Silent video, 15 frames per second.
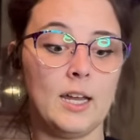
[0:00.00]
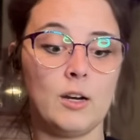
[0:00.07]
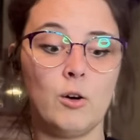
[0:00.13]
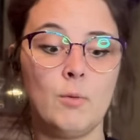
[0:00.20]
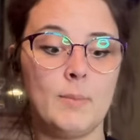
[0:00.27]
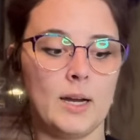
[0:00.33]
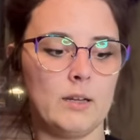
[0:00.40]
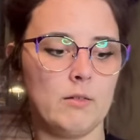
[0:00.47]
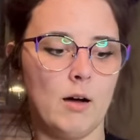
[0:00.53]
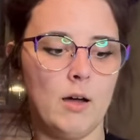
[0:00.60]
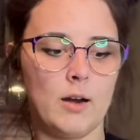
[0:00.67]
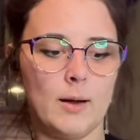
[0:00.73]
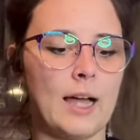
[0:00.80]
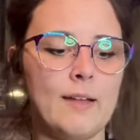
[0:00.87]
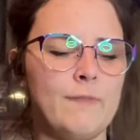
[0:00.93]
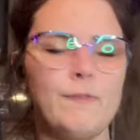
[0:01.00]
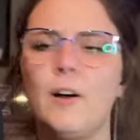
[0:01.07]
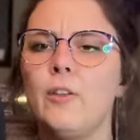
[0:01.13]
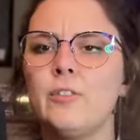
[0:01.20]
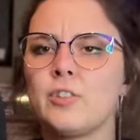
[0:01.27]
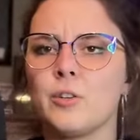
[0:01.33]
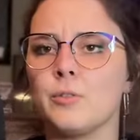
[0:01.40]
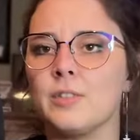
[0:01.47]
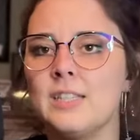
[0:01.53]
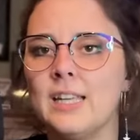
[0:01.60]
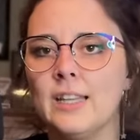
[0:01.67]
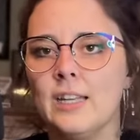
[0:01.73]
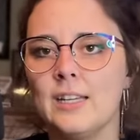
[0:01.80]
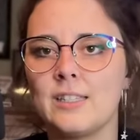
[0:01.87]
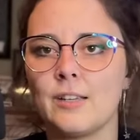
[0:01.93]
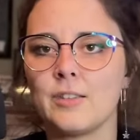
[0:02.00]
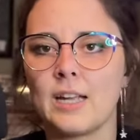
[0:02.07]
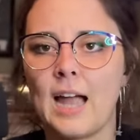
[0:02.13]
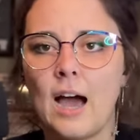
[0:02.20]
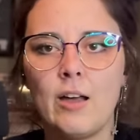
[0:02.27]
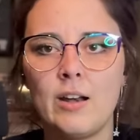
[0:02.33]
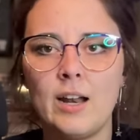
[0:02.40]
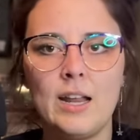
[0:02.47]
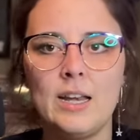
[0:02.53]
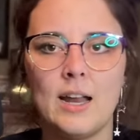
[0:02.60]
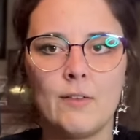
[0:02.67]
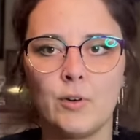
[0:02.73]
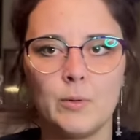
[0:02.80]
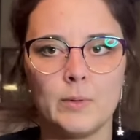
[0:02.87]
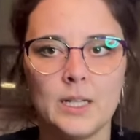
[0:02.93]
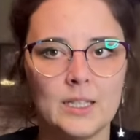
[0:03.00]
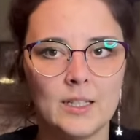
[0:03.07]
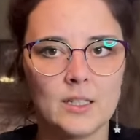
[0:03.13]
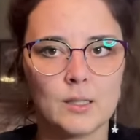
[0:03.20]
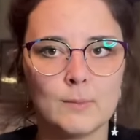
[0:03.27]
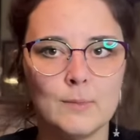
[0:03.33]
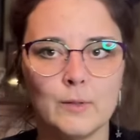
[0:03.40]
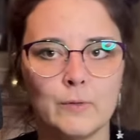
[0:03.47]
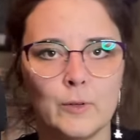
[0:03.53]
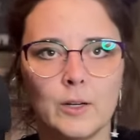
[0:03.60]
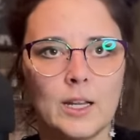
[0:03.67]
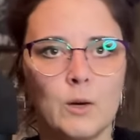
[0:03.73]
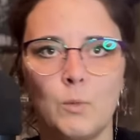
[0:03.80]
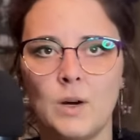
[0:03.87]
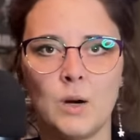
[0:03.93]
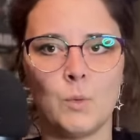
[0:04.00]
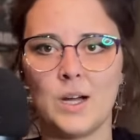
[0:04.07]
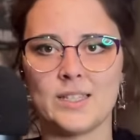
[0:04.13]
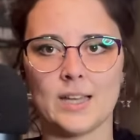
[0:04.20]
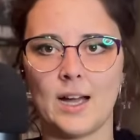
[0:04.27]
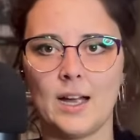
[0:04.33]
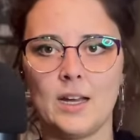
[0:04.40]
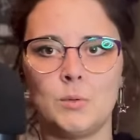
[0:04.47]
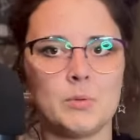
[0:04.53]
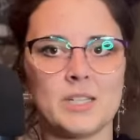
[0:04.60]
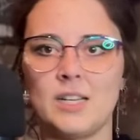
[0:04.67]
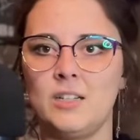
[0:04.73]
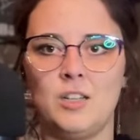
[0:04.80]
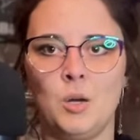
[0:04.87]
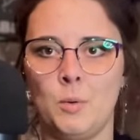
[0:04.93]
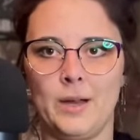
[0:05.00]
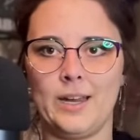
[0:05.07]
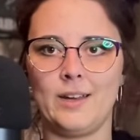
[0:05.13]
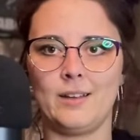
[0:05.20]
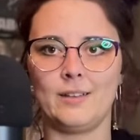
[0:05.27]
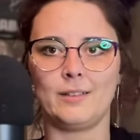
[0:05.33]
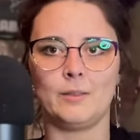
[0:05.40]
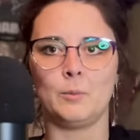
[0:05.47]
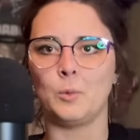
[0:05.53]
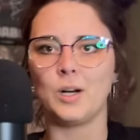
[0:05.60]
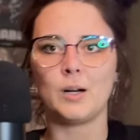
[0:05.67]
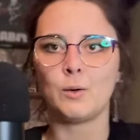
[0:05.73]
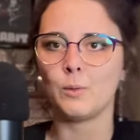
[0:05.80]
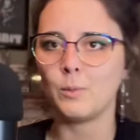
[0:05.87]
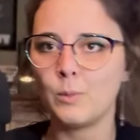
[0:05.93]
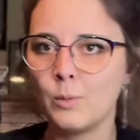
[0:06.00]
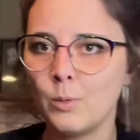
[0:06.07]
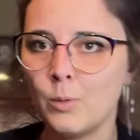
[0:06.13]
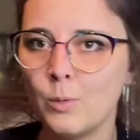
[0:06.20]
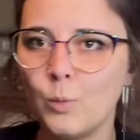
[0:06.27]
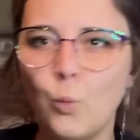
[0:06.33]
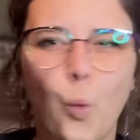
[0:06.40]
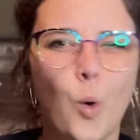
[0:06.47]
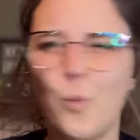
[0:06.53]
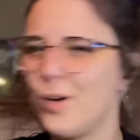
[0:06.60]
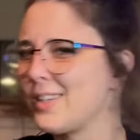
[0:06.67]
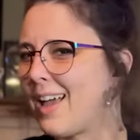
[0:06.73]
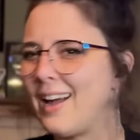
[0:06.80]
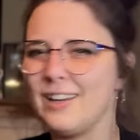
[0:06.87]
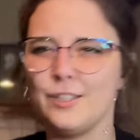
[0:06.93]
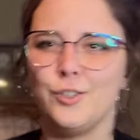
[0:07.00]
and oh my god, I felt so silly because I was like, how did I never read this before? Like, where was I? What was I doing? What was I